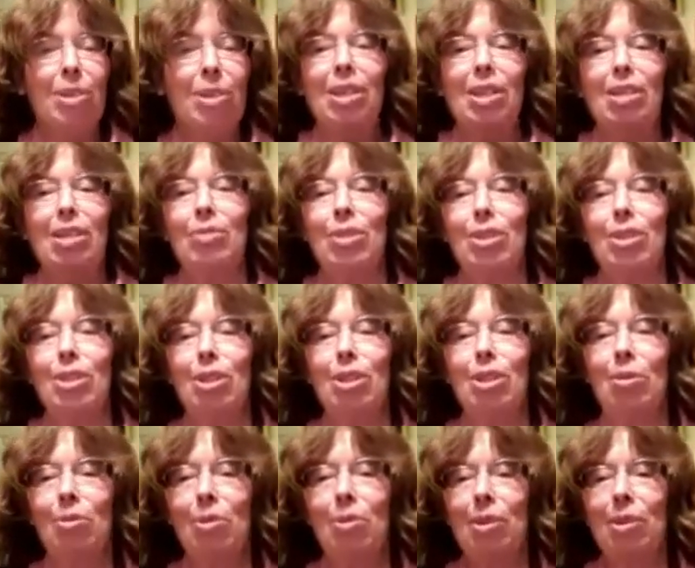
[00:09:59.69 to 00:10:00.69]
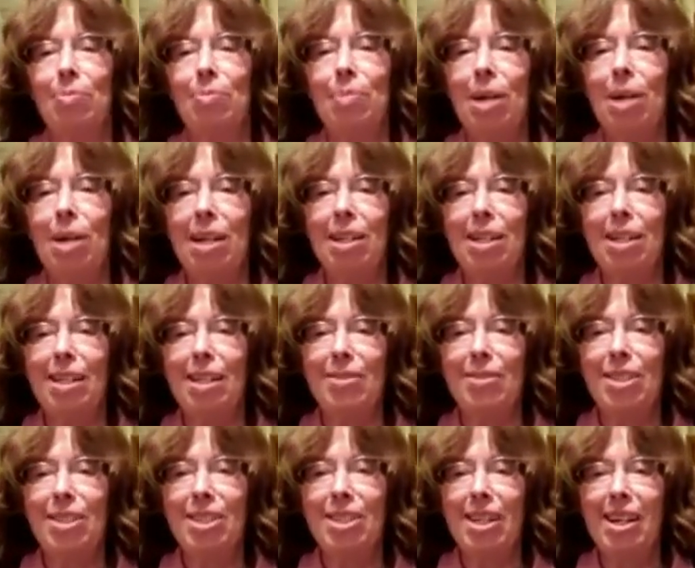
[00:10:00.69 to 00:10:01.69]
of the soul and the body in this
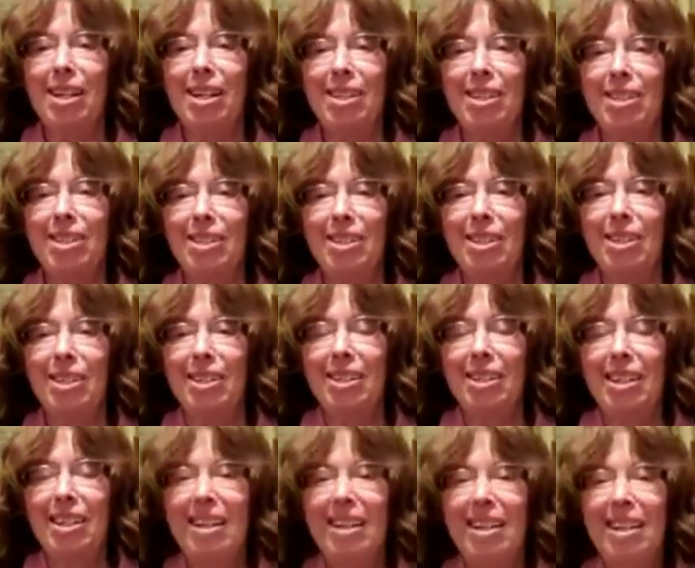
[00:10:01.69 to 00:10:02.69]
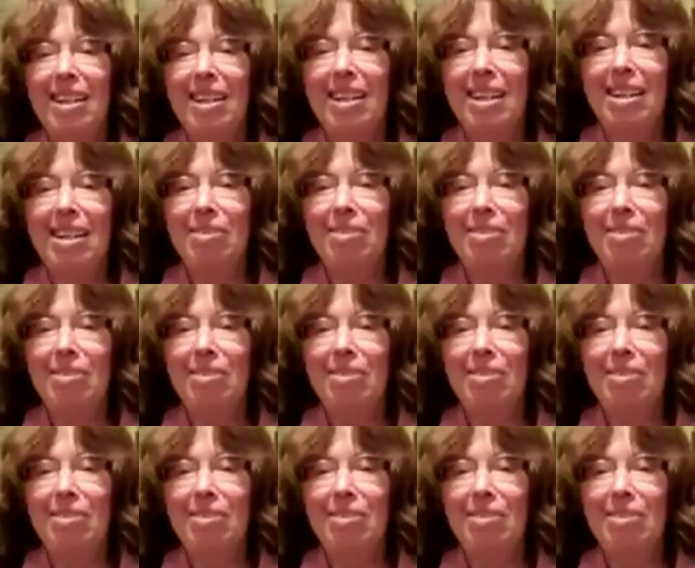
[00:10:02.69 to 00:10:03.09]
chasana, infinite